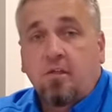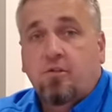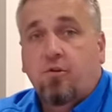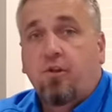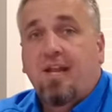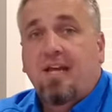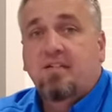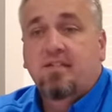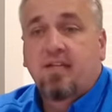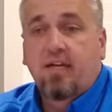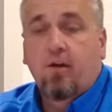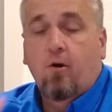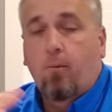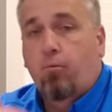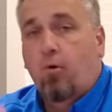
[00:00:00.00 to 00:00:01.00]
So the next thing
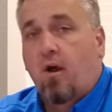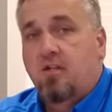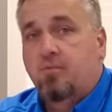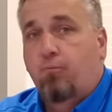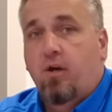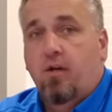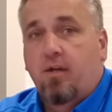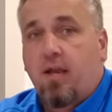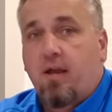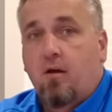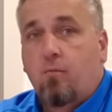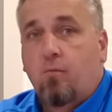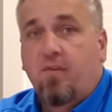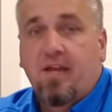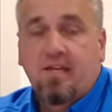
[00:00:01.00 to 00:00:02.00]
in our price
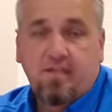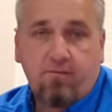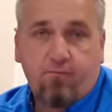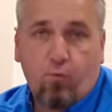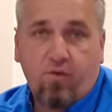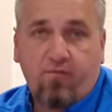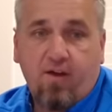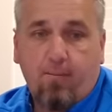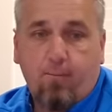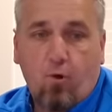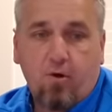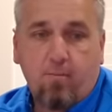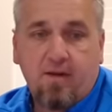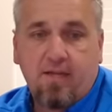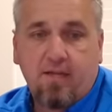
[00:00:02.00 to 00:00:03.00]
breakdown with 1845
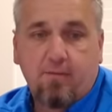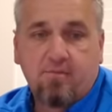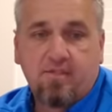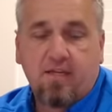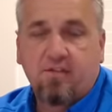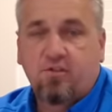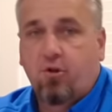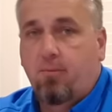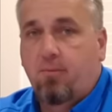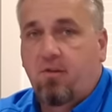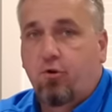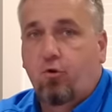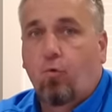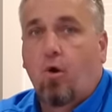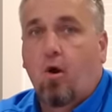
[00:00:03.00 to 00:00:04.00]
barndominiums is going to be
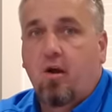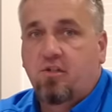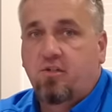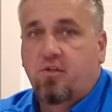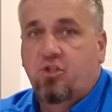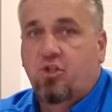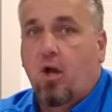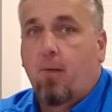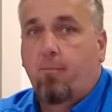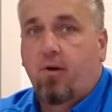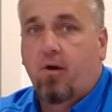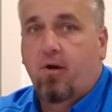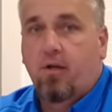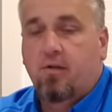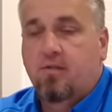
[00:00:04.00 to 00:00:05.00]
the garage and the shop
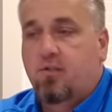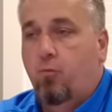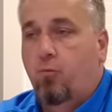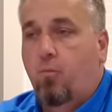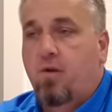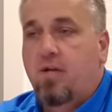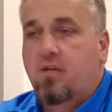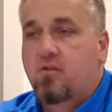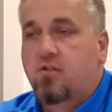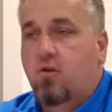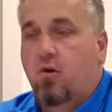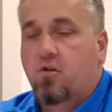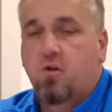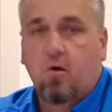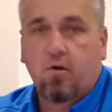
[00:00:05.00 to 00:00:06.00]
area. So when we
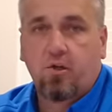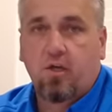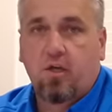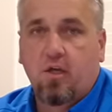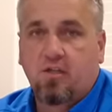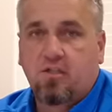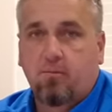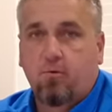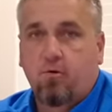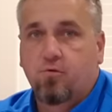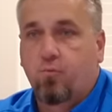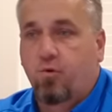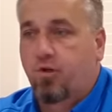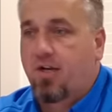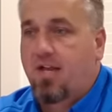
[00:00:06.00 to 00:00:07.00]
start talking to customers,
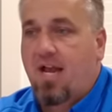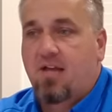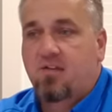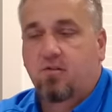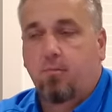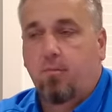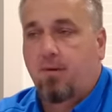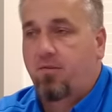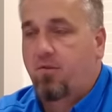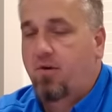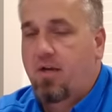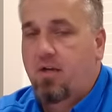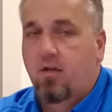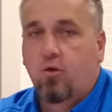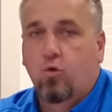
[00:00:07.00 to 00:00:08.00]
we're going to ask them about their
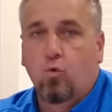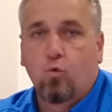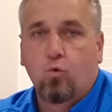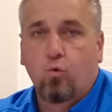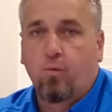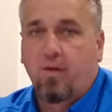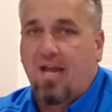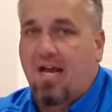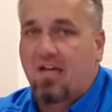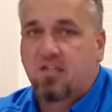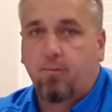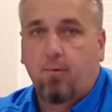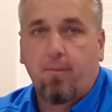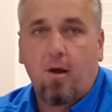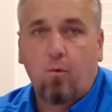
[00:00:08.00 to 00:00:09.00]
heated and cooled. We ask
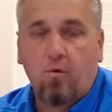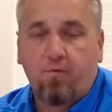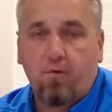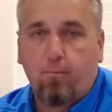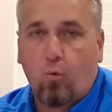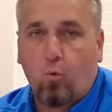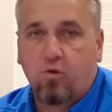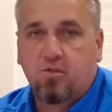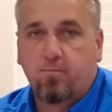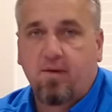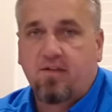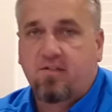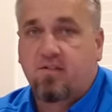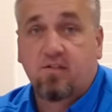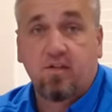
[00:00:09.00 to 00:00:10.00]
them about what their porch
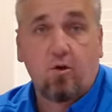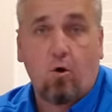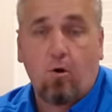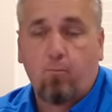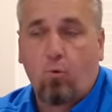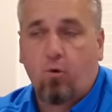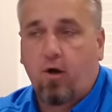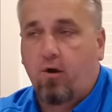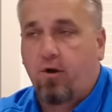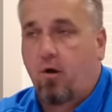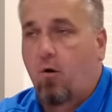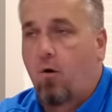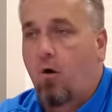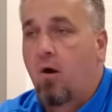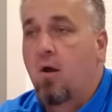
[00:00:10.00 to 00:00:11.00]
spaces and carport area
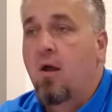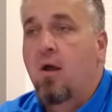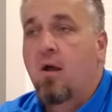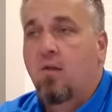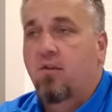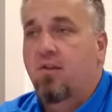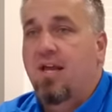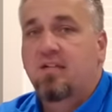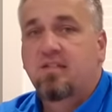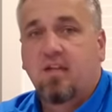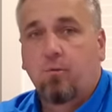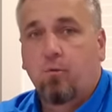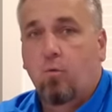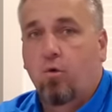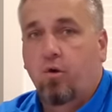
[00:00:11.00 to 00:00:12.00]
are. The next
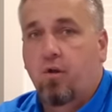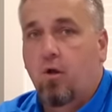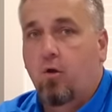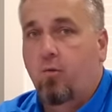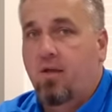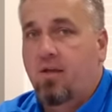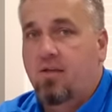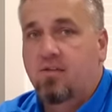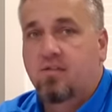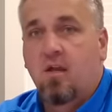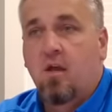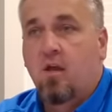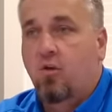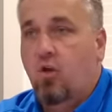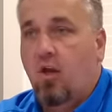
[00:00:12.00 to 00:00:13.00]
thing we want to know is,
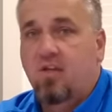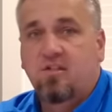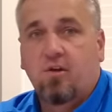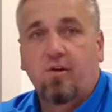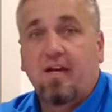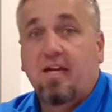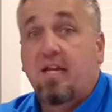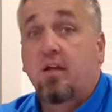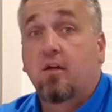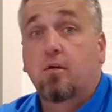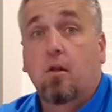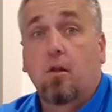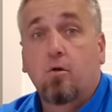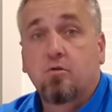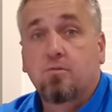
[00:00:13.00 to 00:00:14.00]
is there any
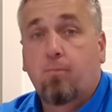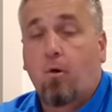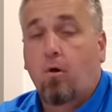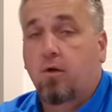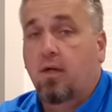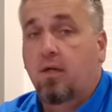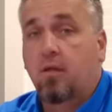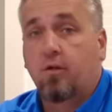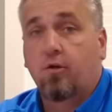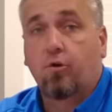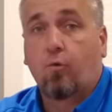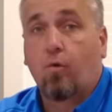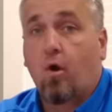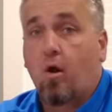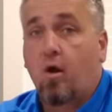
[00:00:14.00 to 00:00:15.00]
enclosed parking like a
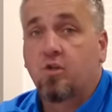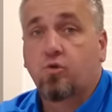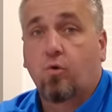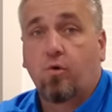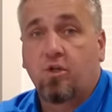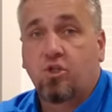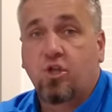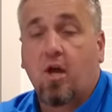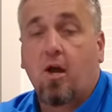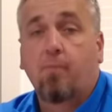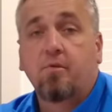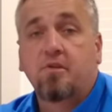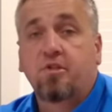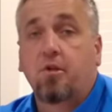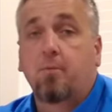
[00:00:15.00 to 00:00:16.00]
garage or a shop
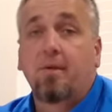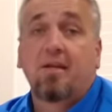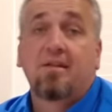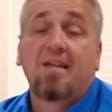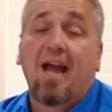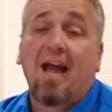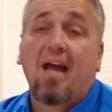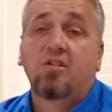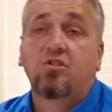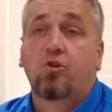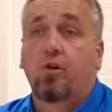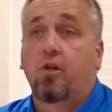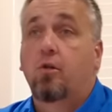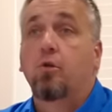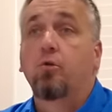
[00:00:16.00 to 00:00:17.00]
that's going to be attached or
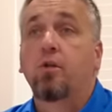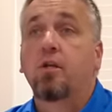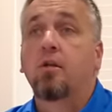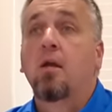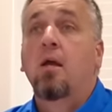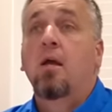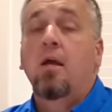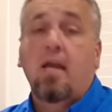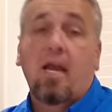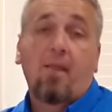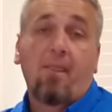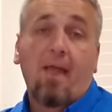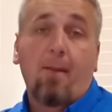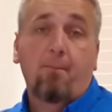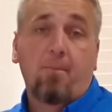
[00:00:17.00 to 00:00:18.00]
included
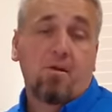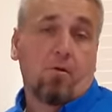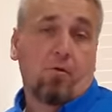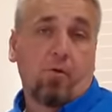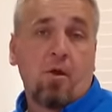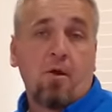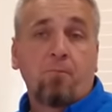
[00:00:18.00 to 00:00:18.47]
in that build?